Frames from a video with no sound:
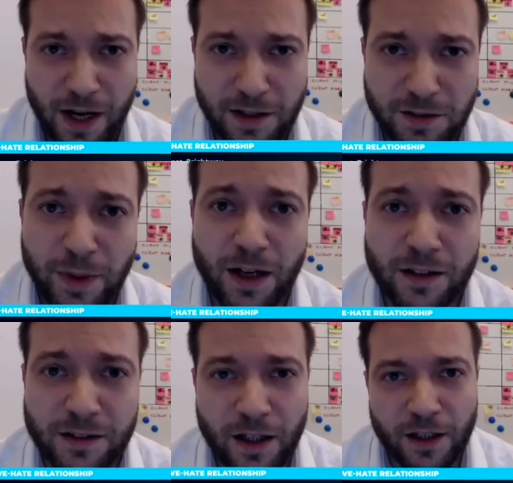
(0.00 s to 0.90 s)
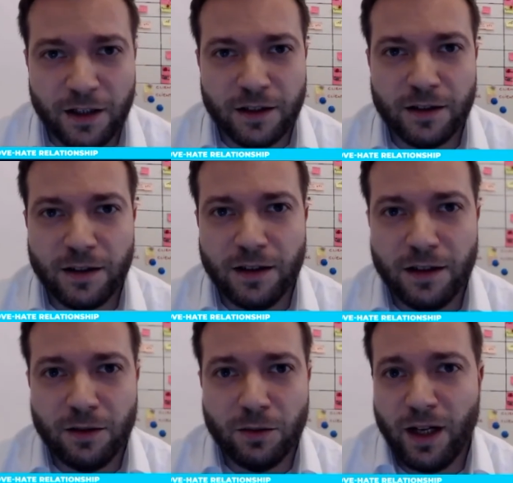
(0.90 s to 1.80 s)
minds because,
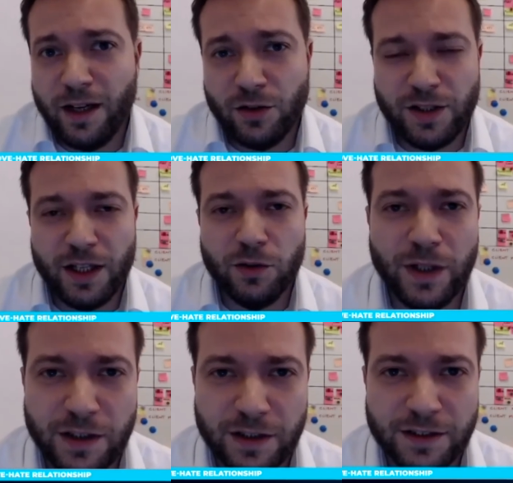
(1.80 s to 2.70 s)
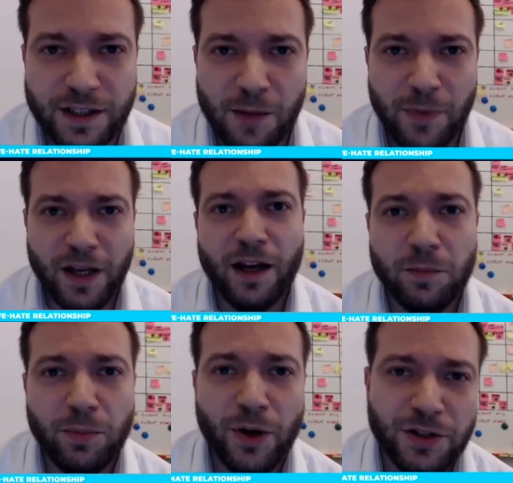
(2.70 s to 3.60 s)
as you said, winter is coming
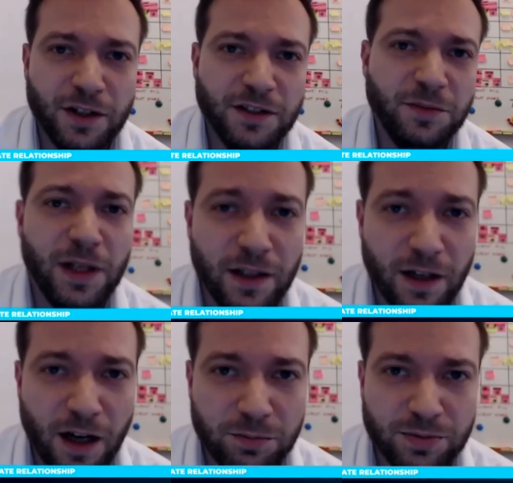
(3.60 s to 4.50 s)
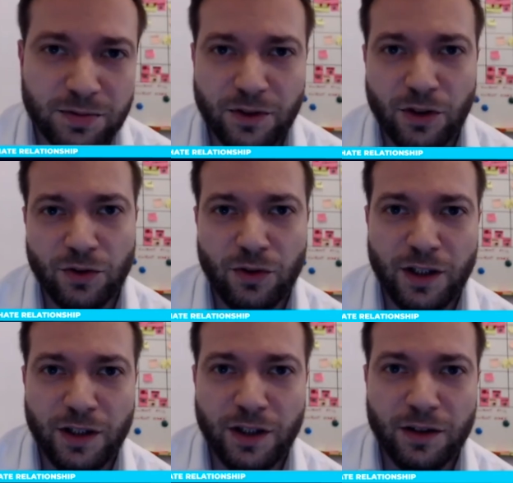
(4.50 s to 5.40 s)
and pressure is building up, not
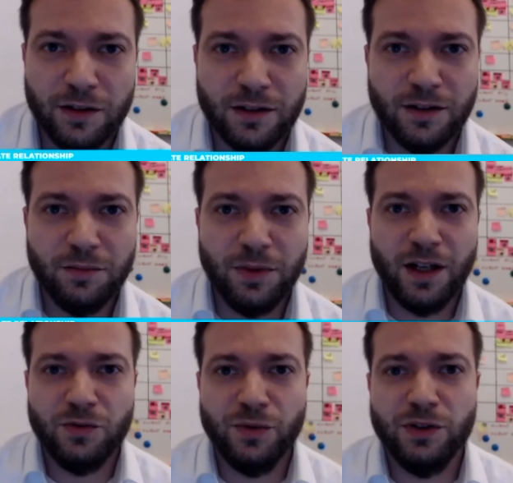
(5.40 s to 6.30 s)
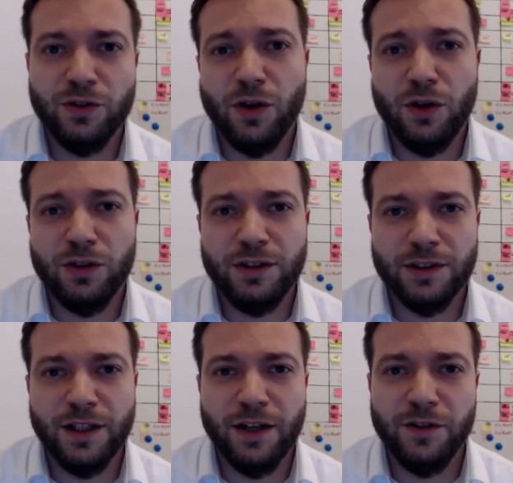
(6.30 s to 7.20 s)
only because we do not
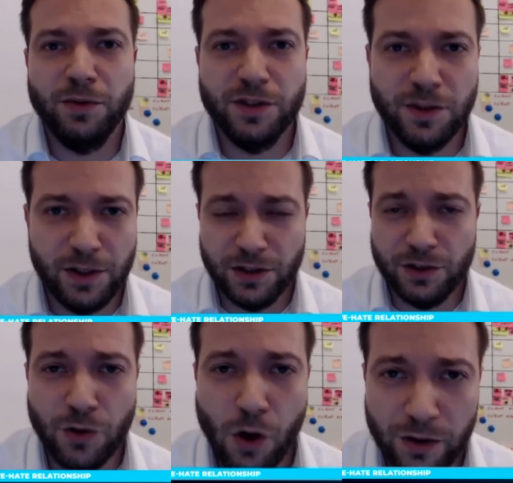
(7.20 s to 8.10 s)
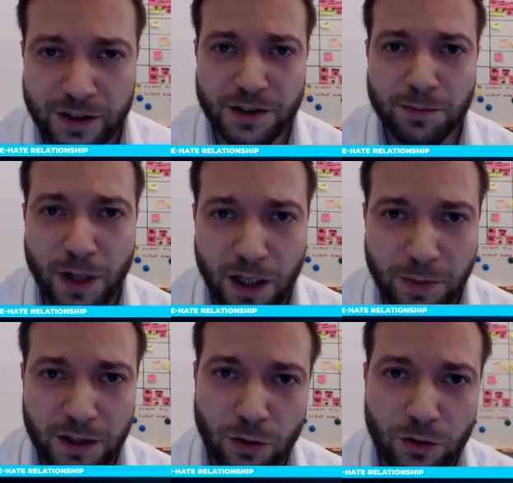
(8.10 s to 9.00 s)
have the possibility to go out in the park,
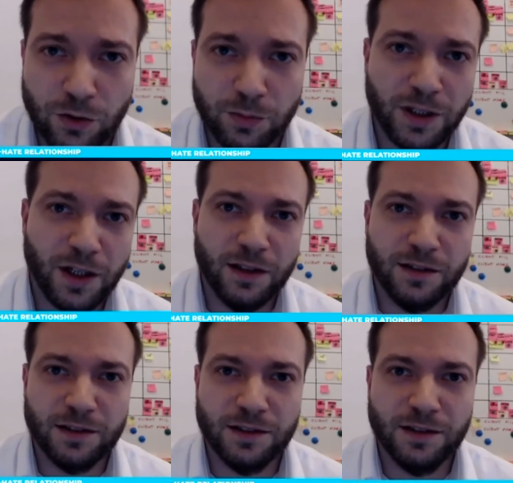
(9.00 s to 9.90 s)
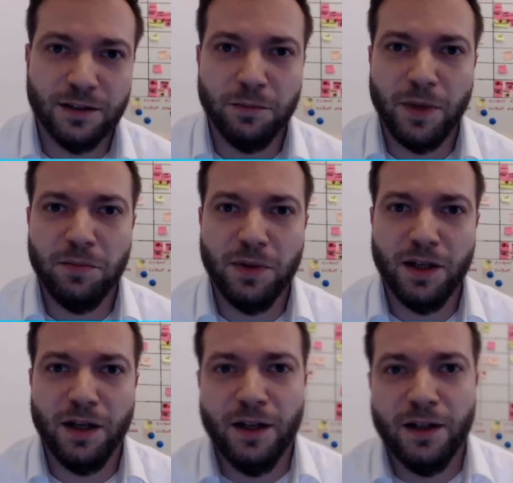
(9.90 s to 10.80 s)
but also because
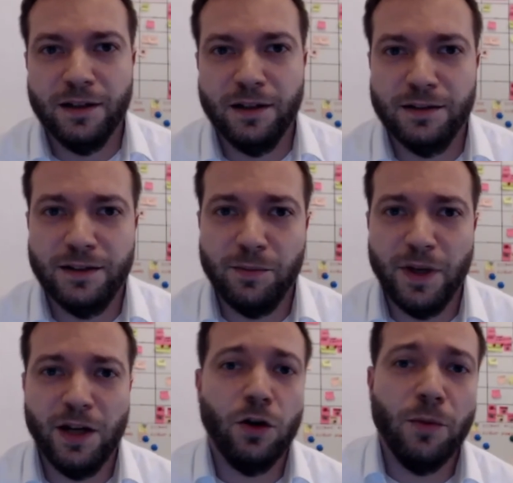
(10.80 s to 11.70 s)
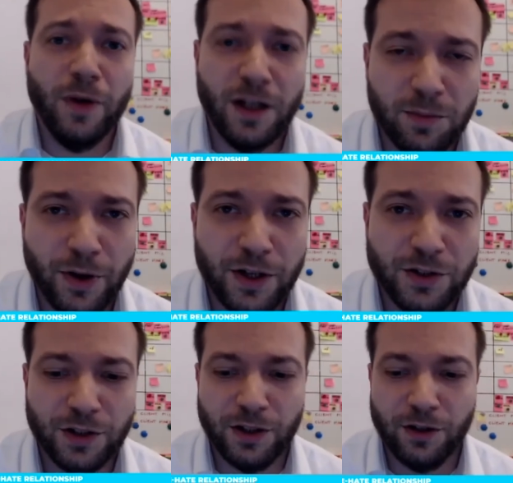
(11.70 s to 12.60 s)
maybe some economical
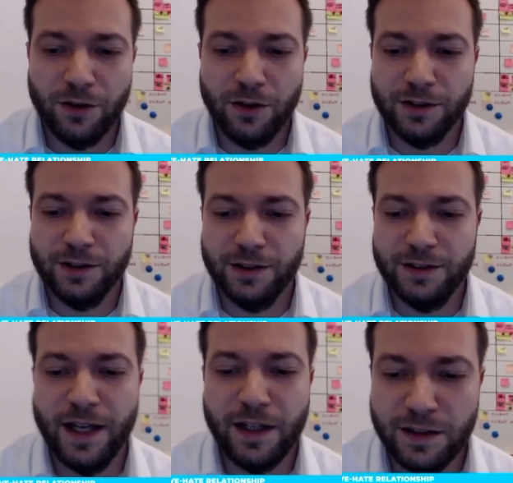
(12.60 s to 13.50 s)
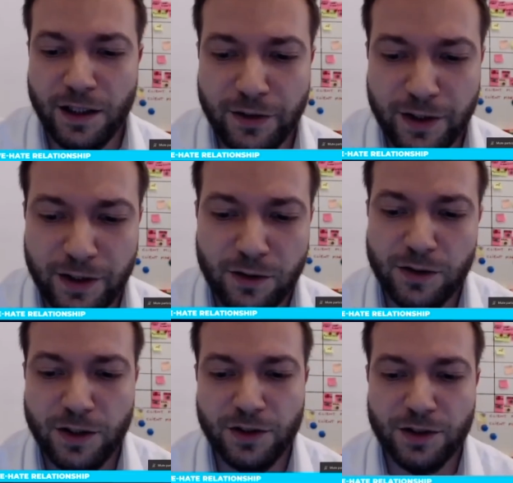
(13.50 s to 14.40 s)
pressure or sanitary
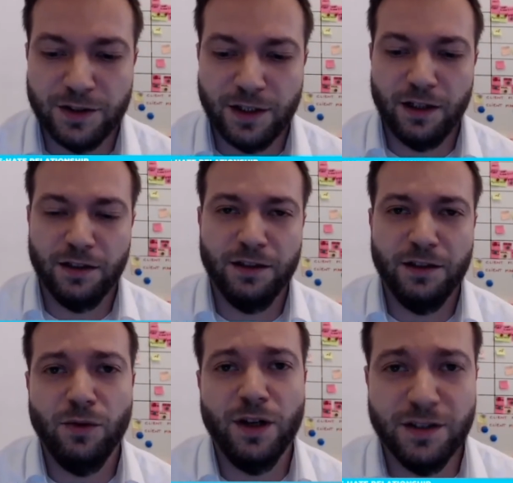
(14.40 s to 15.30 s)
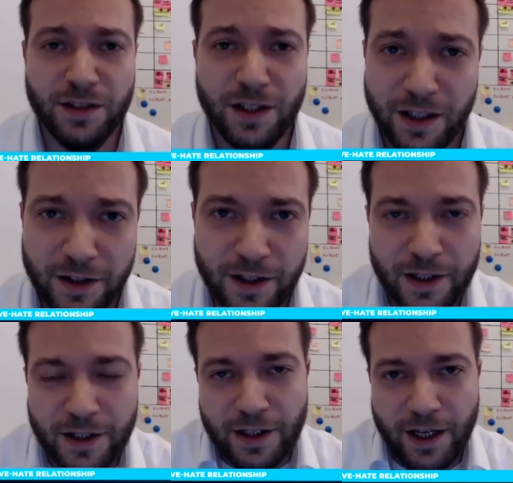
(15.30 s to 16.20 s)
conditions are worsening.
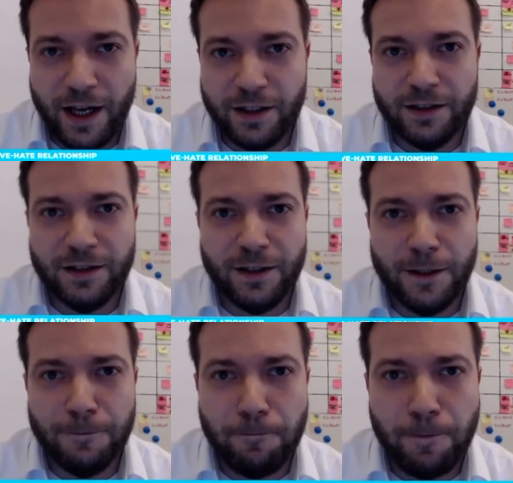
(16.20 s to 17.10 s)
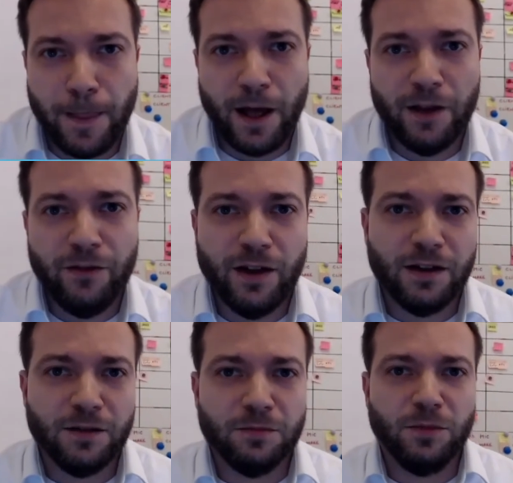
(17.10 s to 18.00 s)
And I
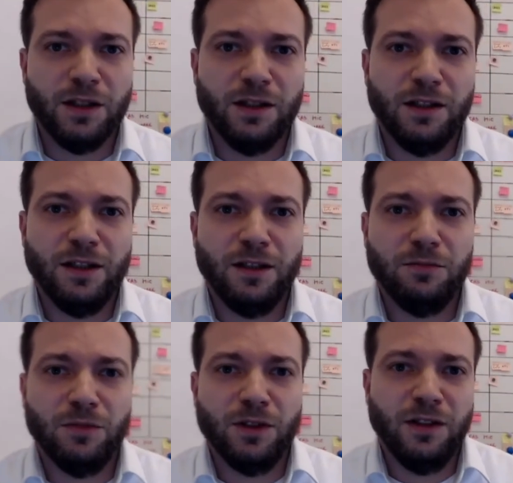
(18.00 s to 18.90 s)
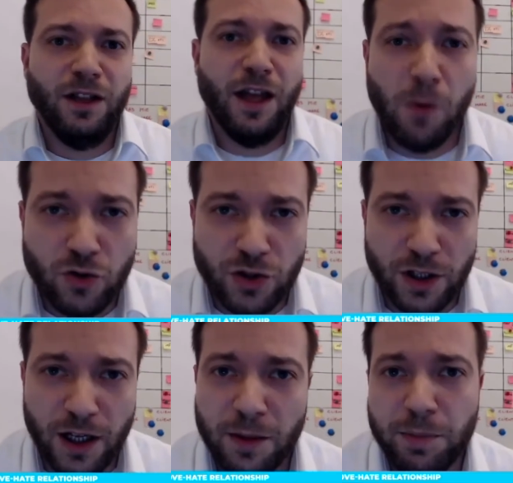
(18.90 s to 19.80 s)
think
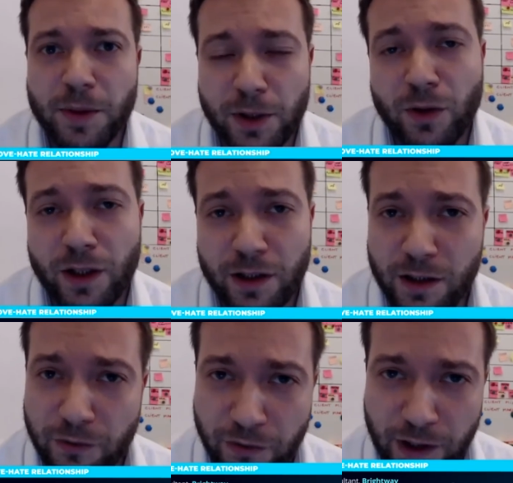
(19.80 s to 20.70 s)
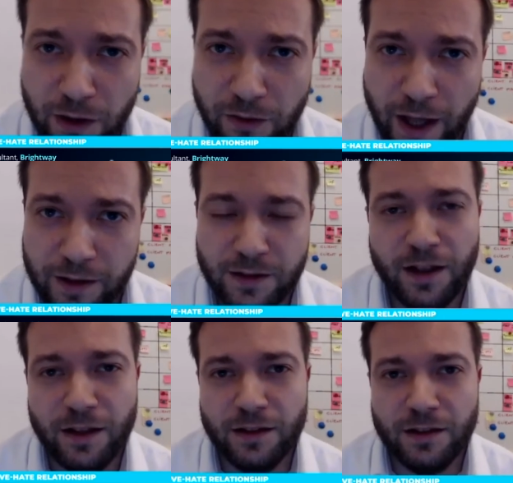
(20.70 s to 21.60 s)
emotionally people will feel that,
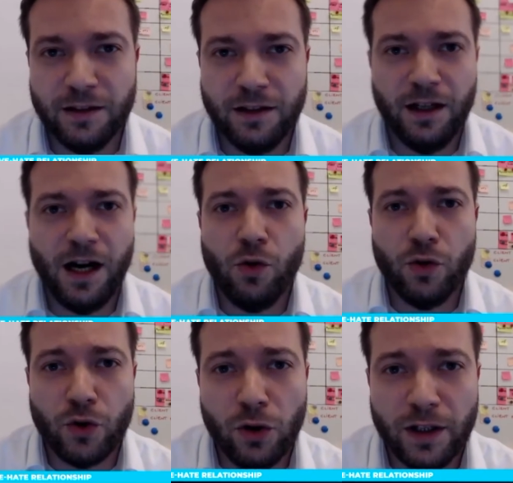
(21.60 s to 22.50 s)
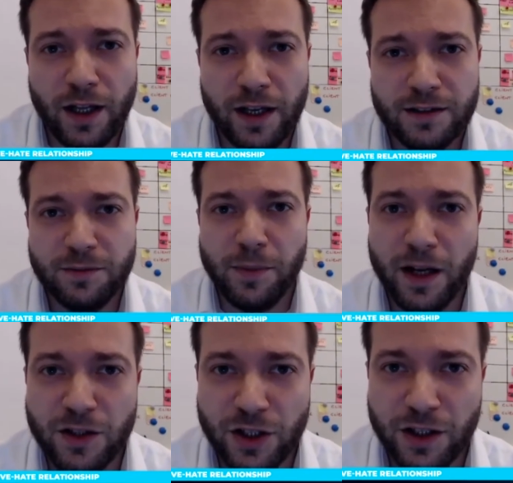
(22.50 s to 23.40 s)
and our role as
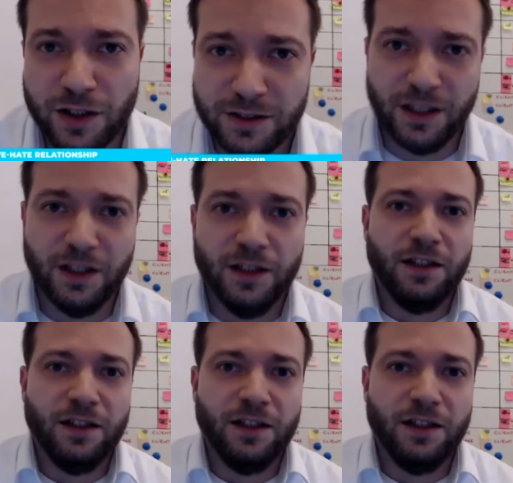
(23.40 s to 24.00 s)
managers